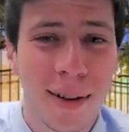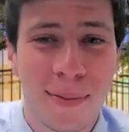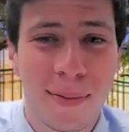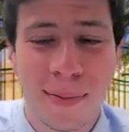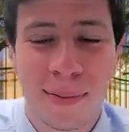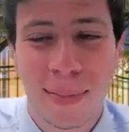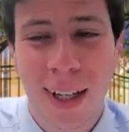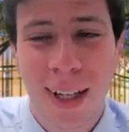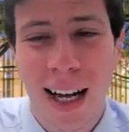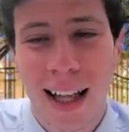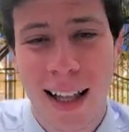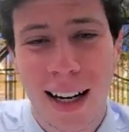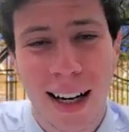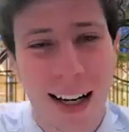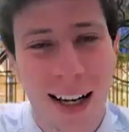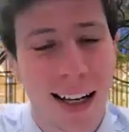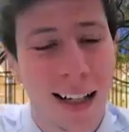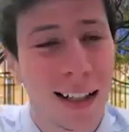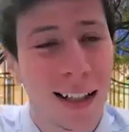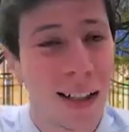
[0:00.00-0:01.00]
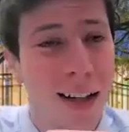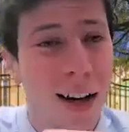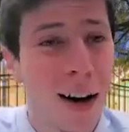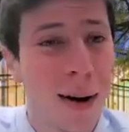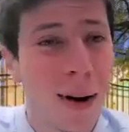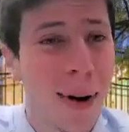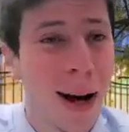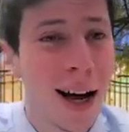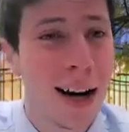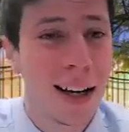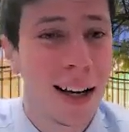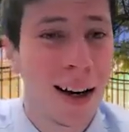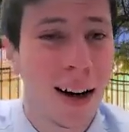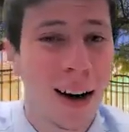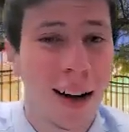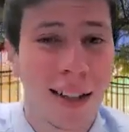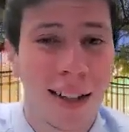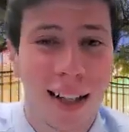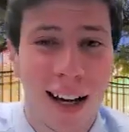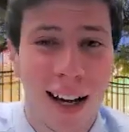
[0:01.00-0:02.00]
and then it can dub any
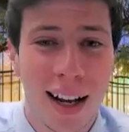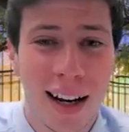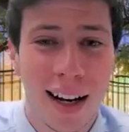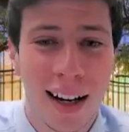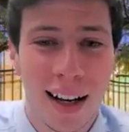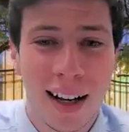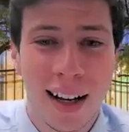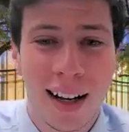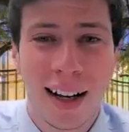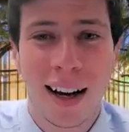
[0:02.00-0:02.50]
content